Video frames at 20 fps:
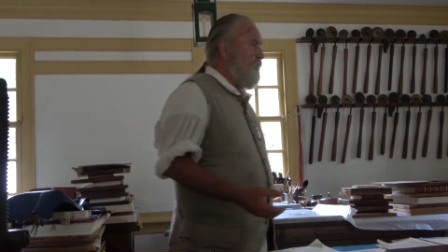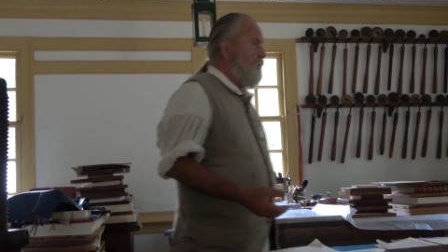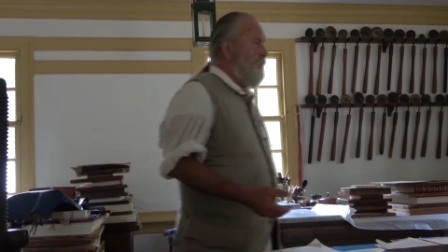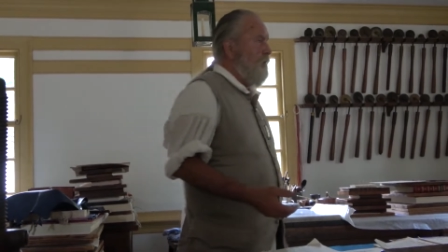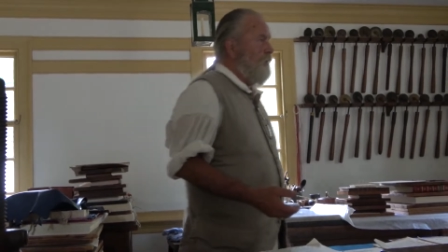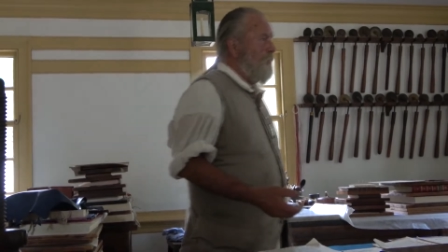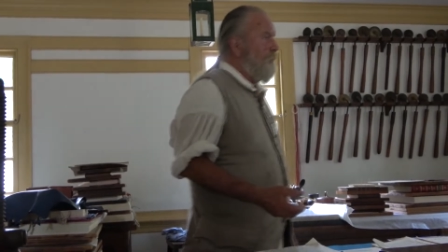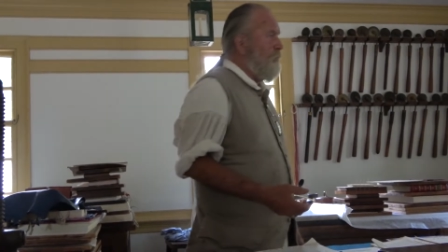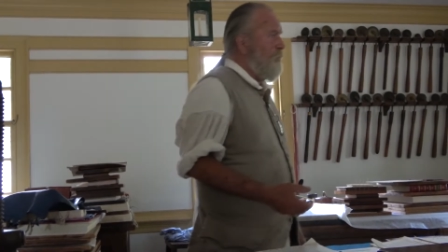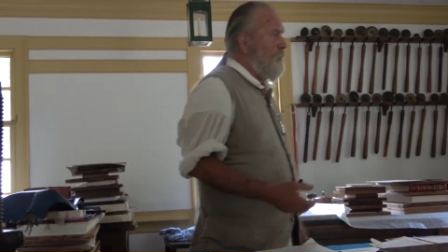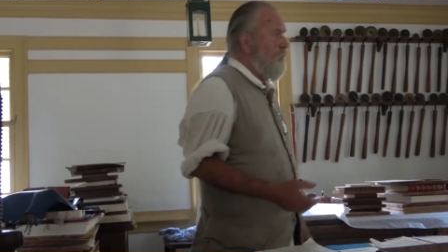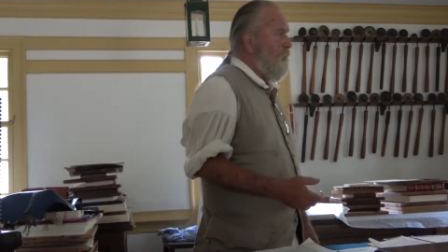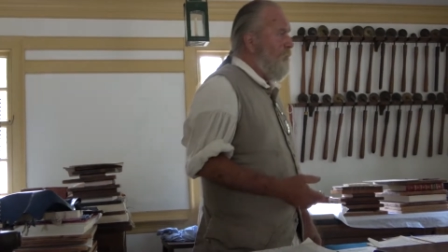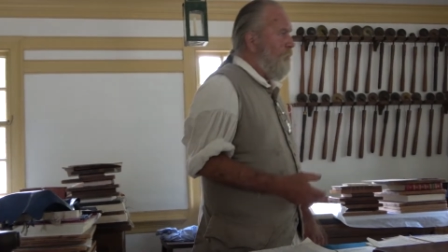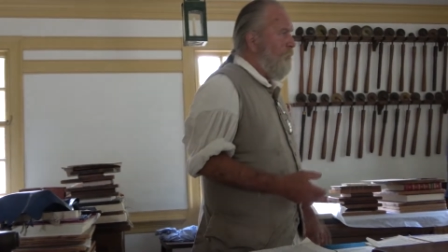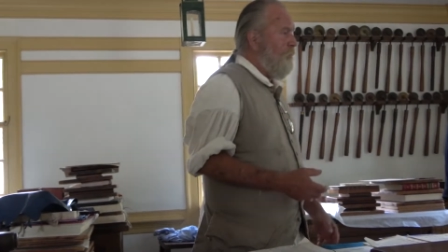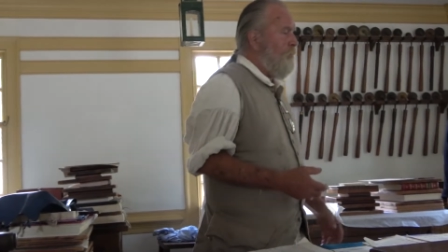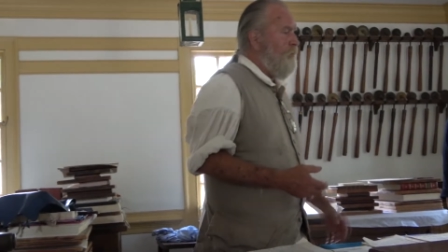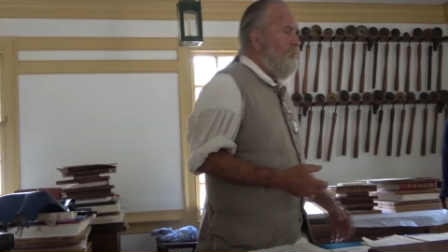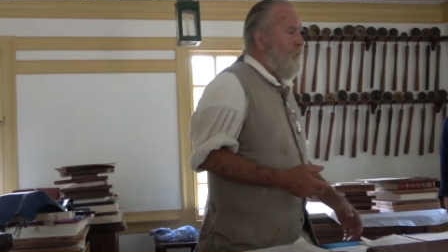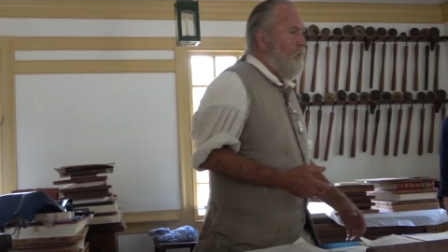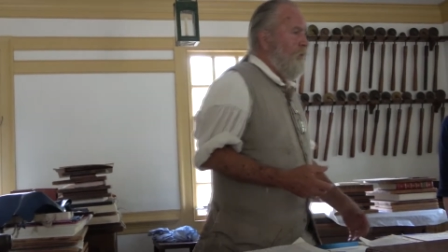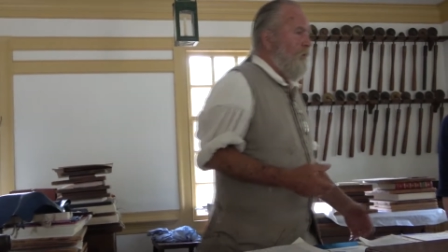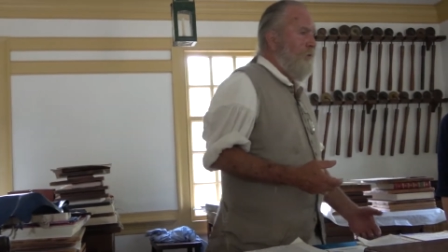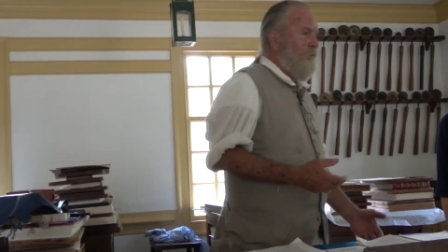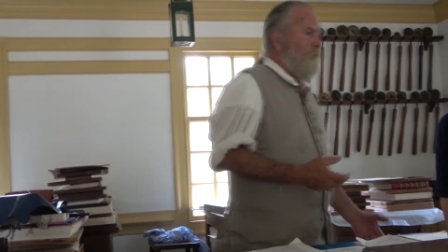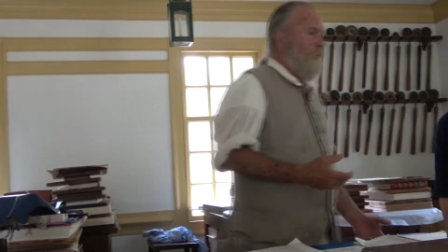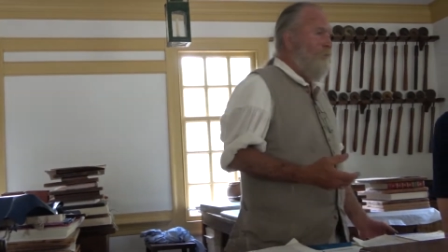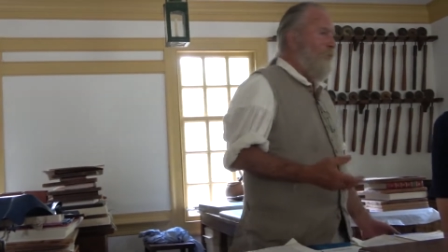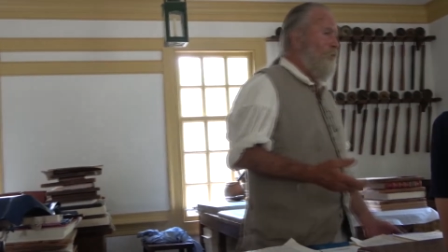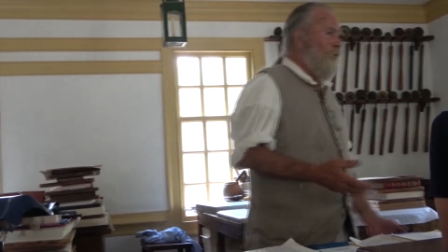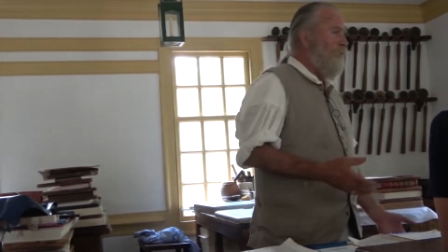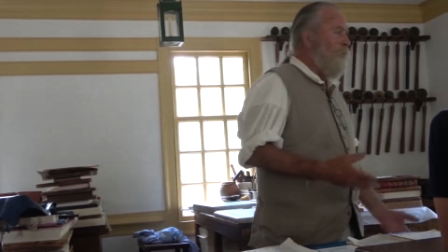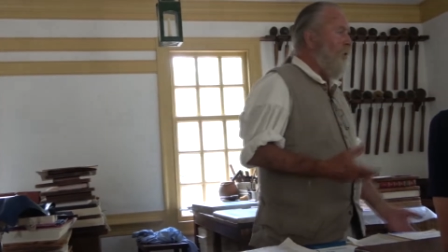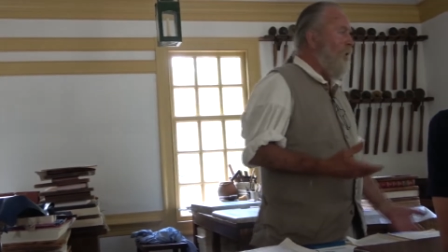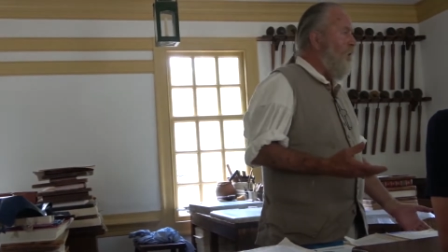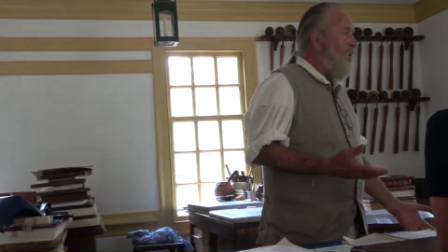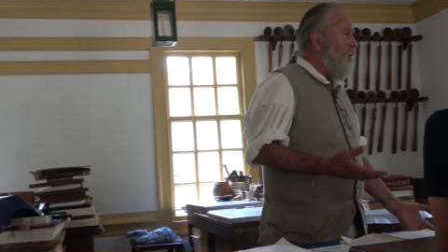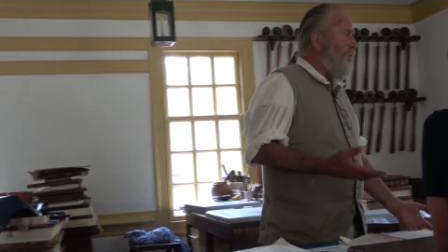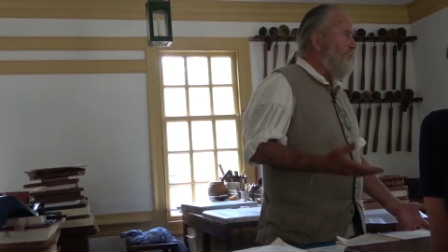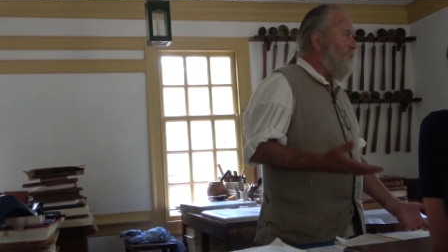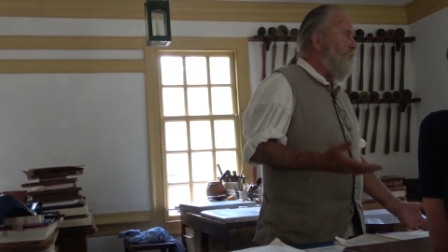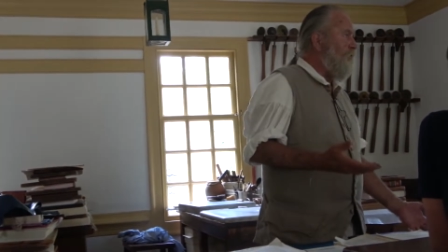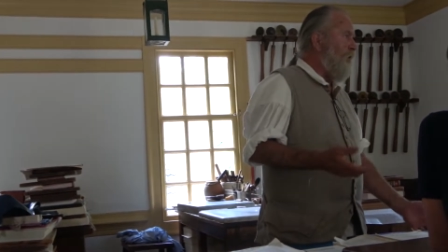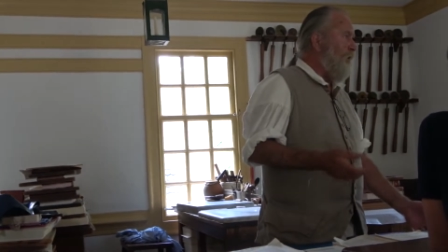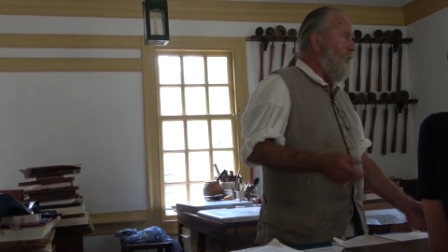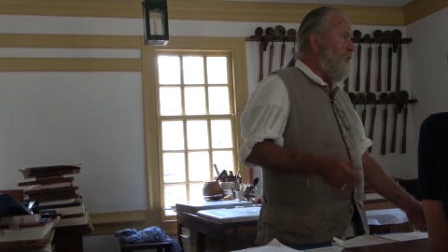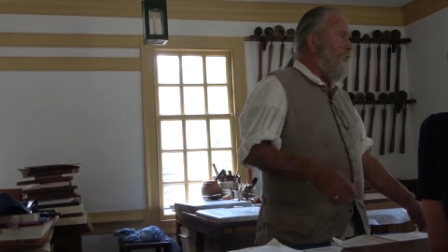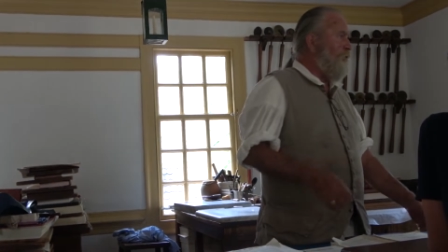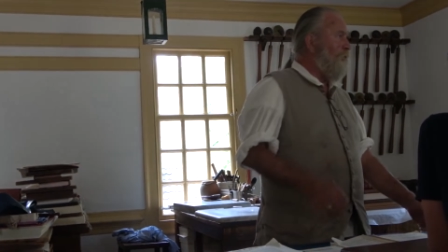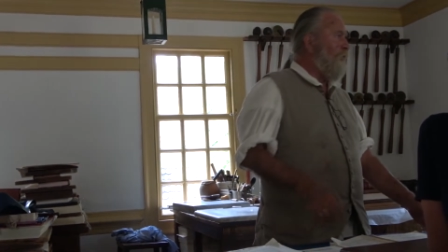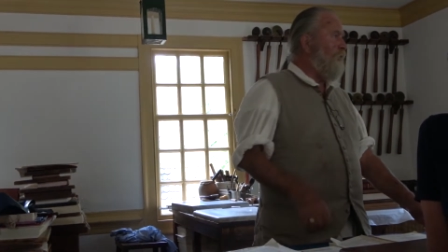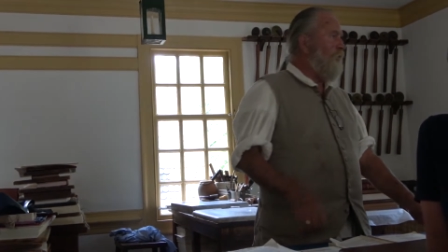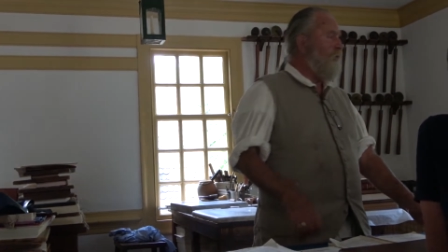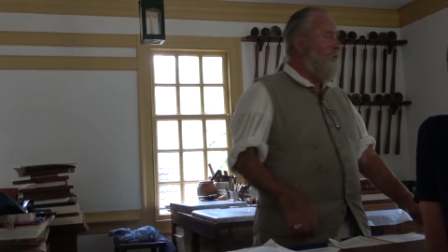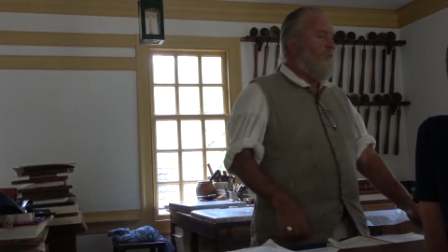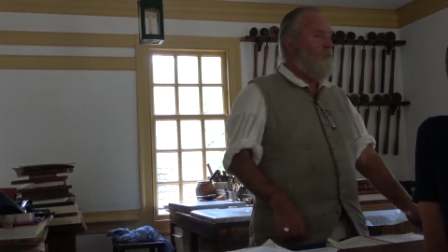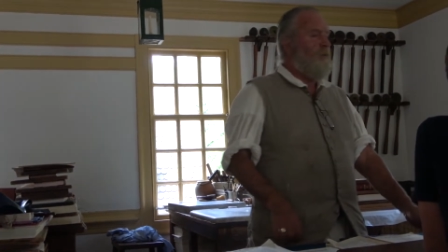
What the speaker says: and they printed with wood blocks and that sort of thing.